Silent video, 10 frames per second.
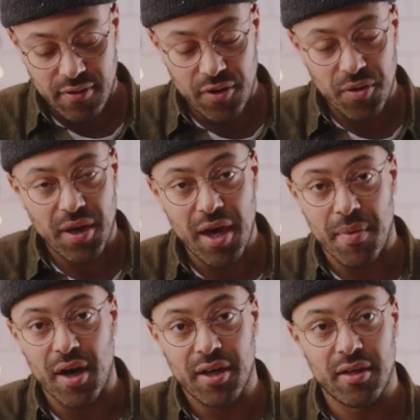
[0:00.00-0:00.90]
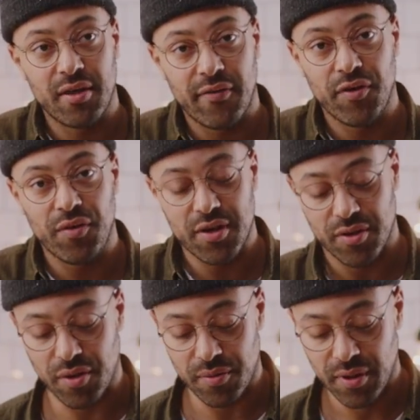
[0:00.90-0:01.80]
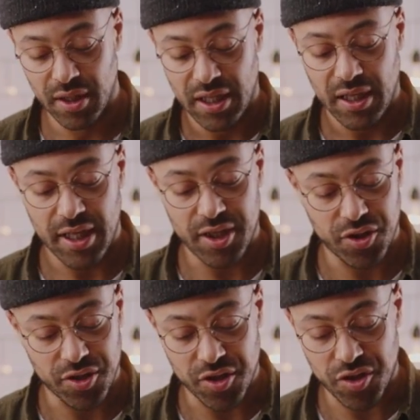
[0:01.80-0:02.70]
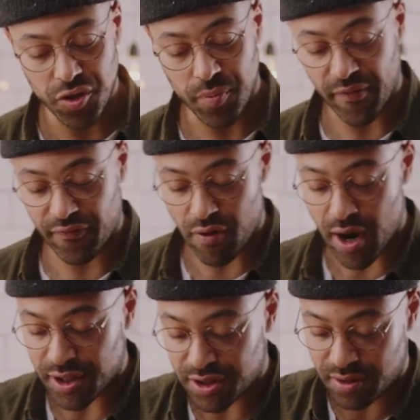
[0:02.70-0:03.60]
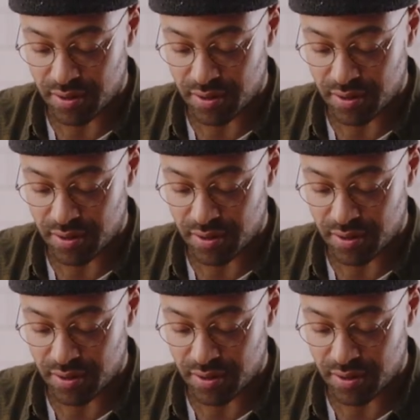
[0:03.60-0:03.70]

the UK market a few years ago. It's just a super fresh